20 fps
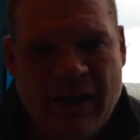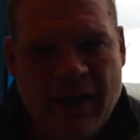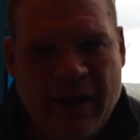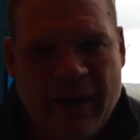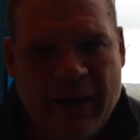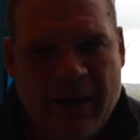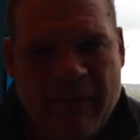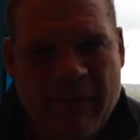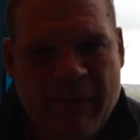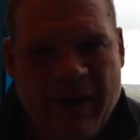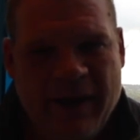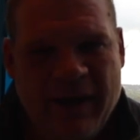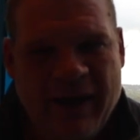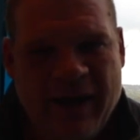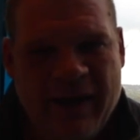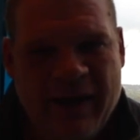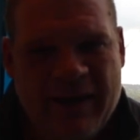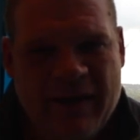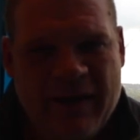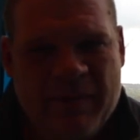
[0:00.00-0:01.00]

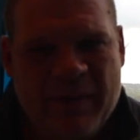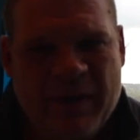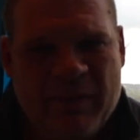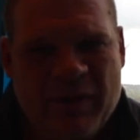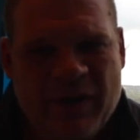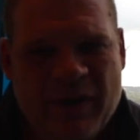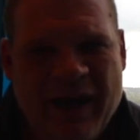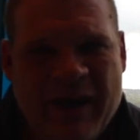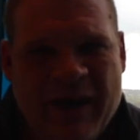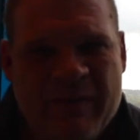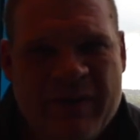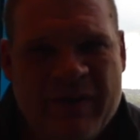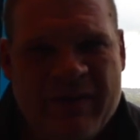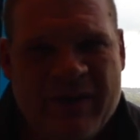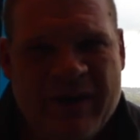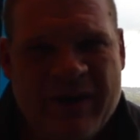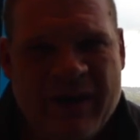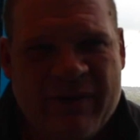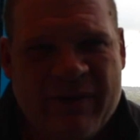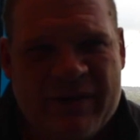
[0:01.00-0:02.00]
I think people have been
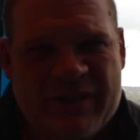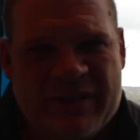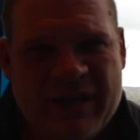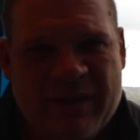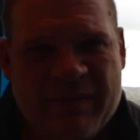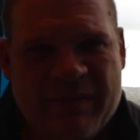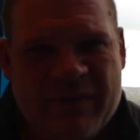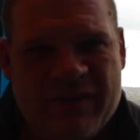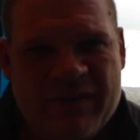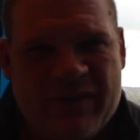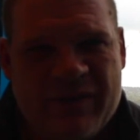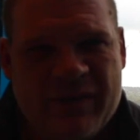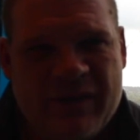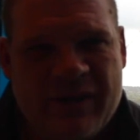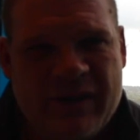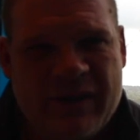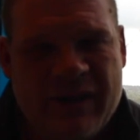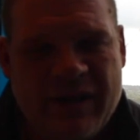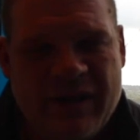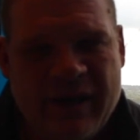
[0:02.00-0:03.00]
very receptive to
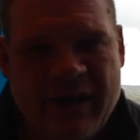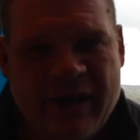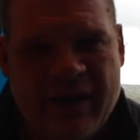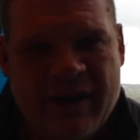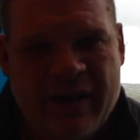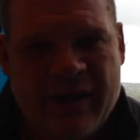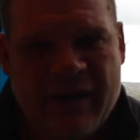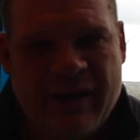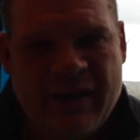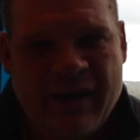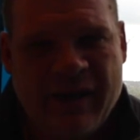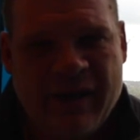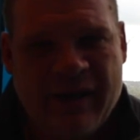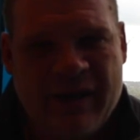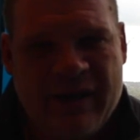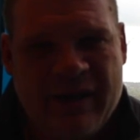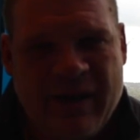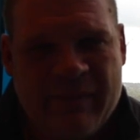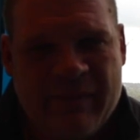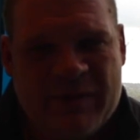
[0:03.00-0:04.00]
it. And
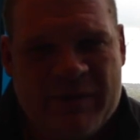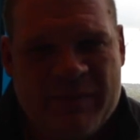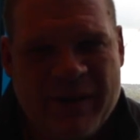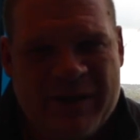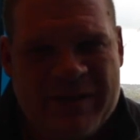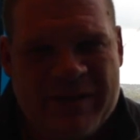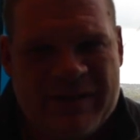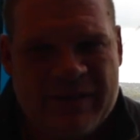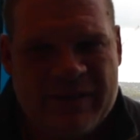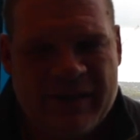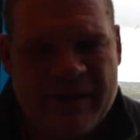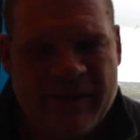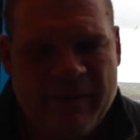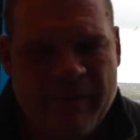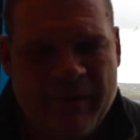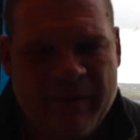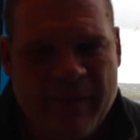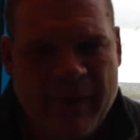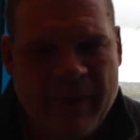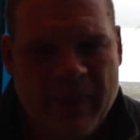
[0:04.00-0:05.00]
especially
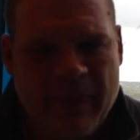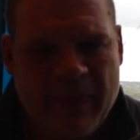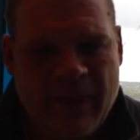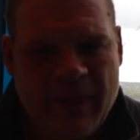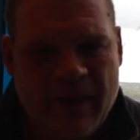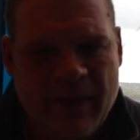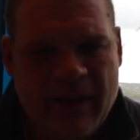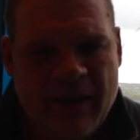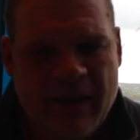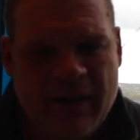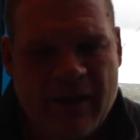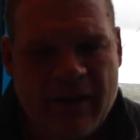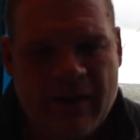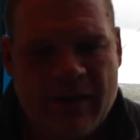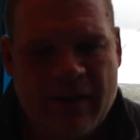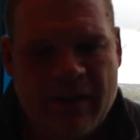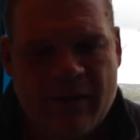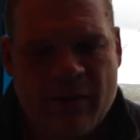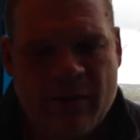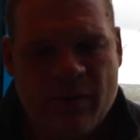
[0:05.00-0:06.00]

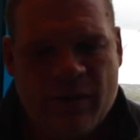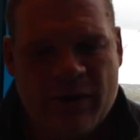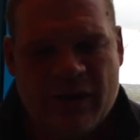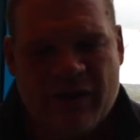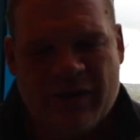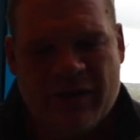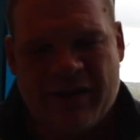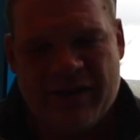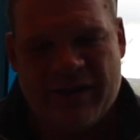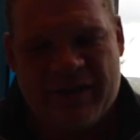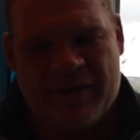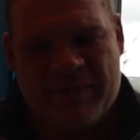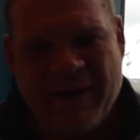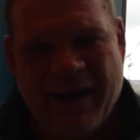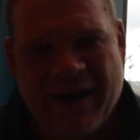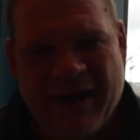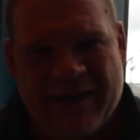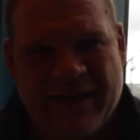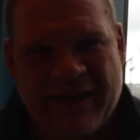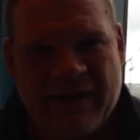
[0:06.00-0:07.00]
when you look at the
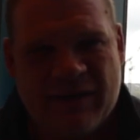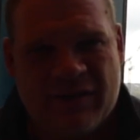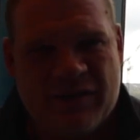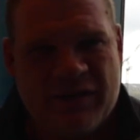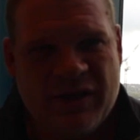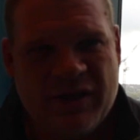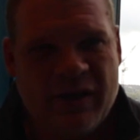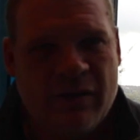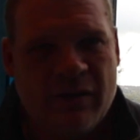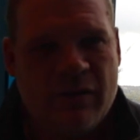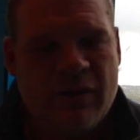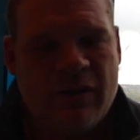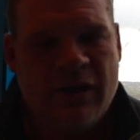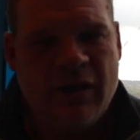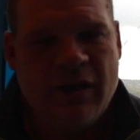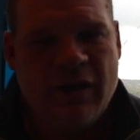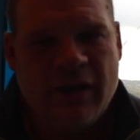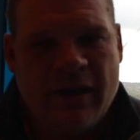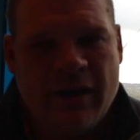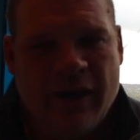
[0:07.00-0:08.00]
SmackDown show,
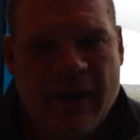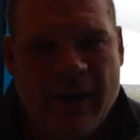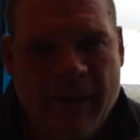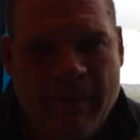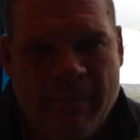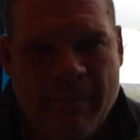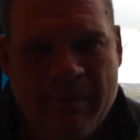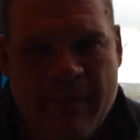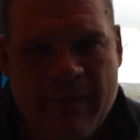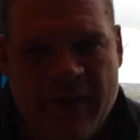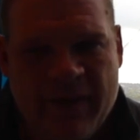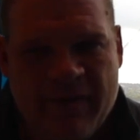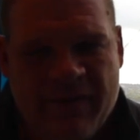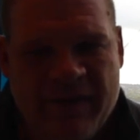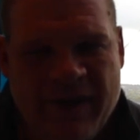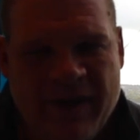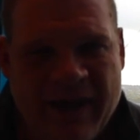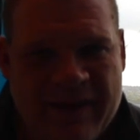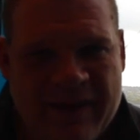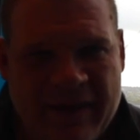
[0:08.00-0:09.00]
the
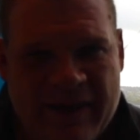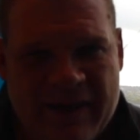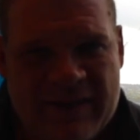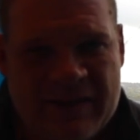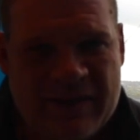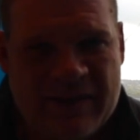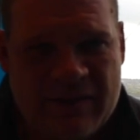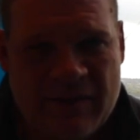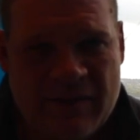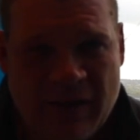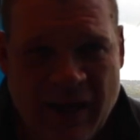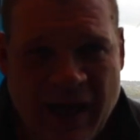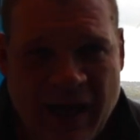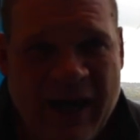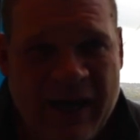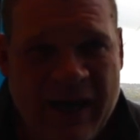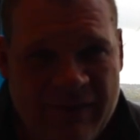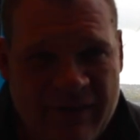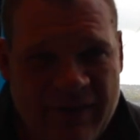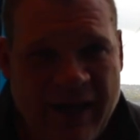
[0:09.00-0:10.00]
fact that it's
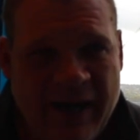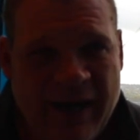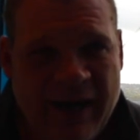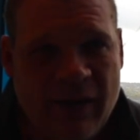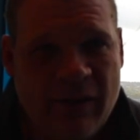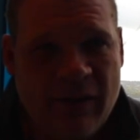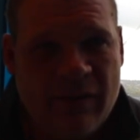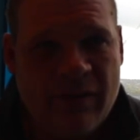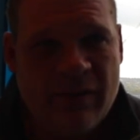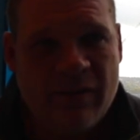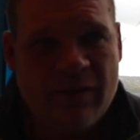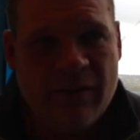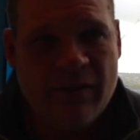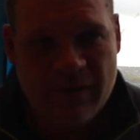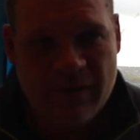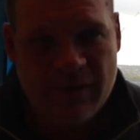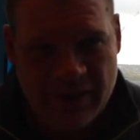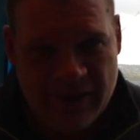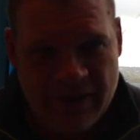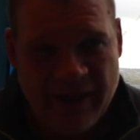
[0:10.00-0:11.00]
live now
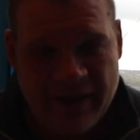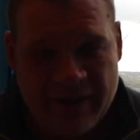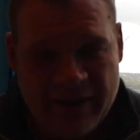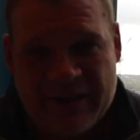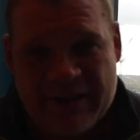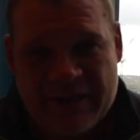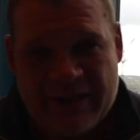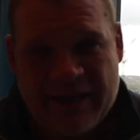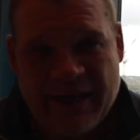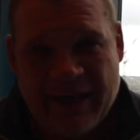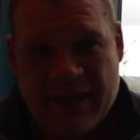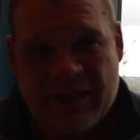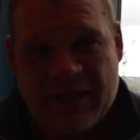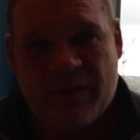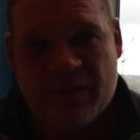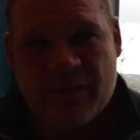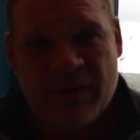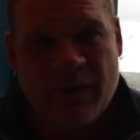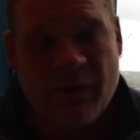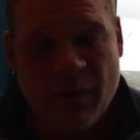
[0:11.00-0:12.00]
in the
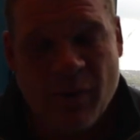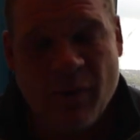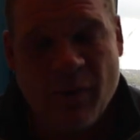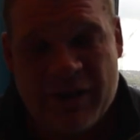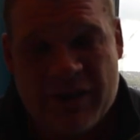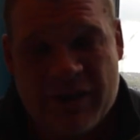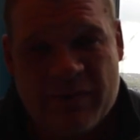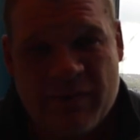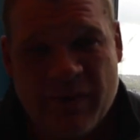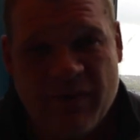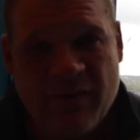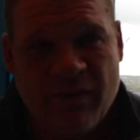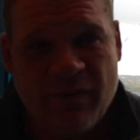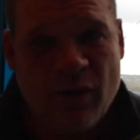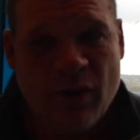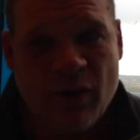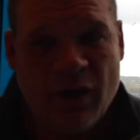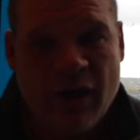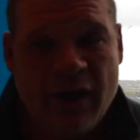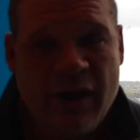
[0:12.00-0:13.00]
States where it wasn't
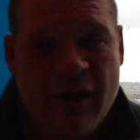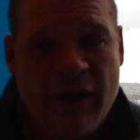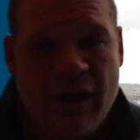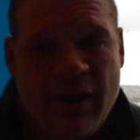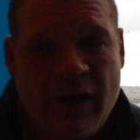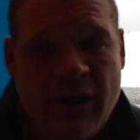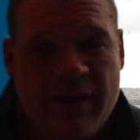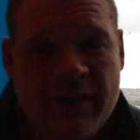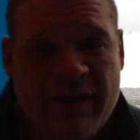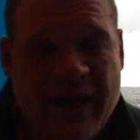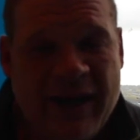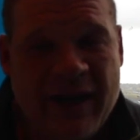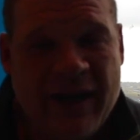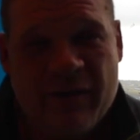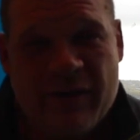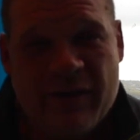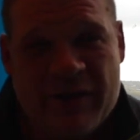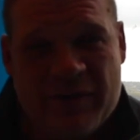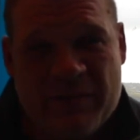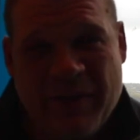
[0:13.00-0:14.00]
before, that had
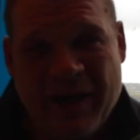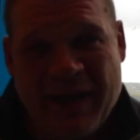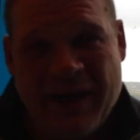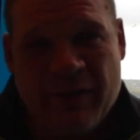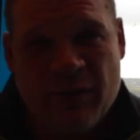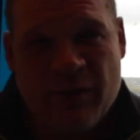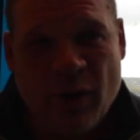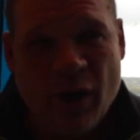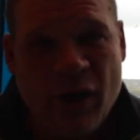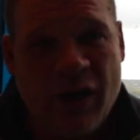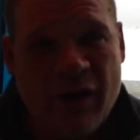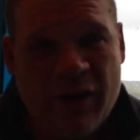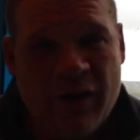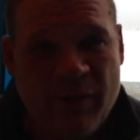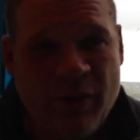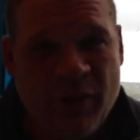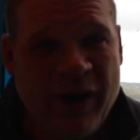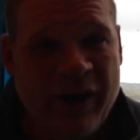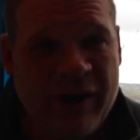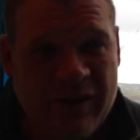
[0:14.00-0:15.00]
always made Raw
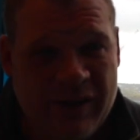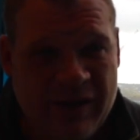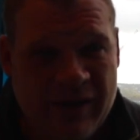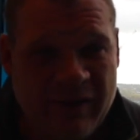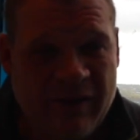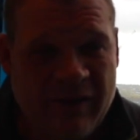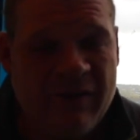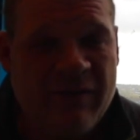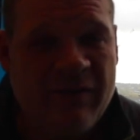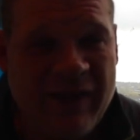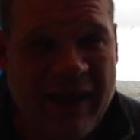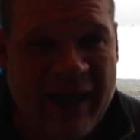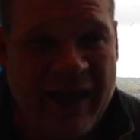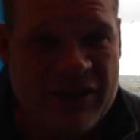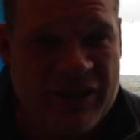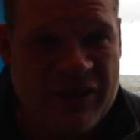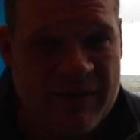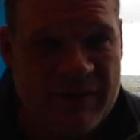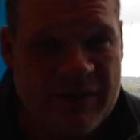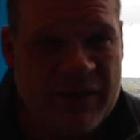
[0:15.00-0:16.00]
the
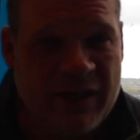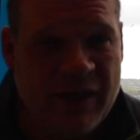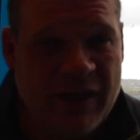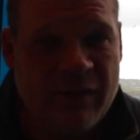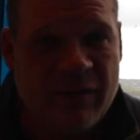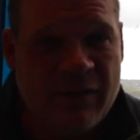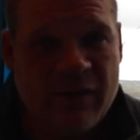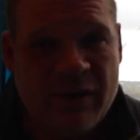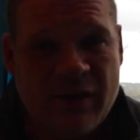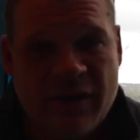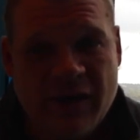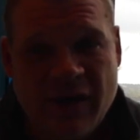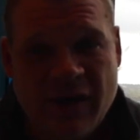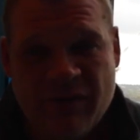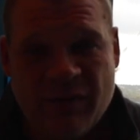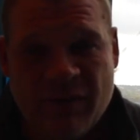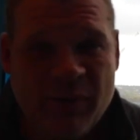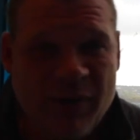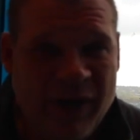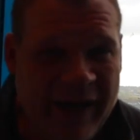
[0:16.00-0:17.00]
flagship show of
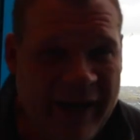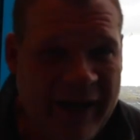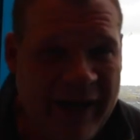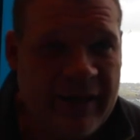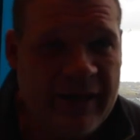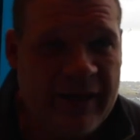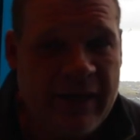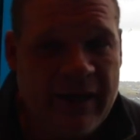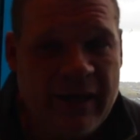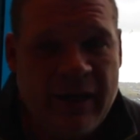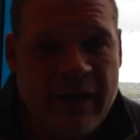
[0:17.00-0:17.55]
the brand.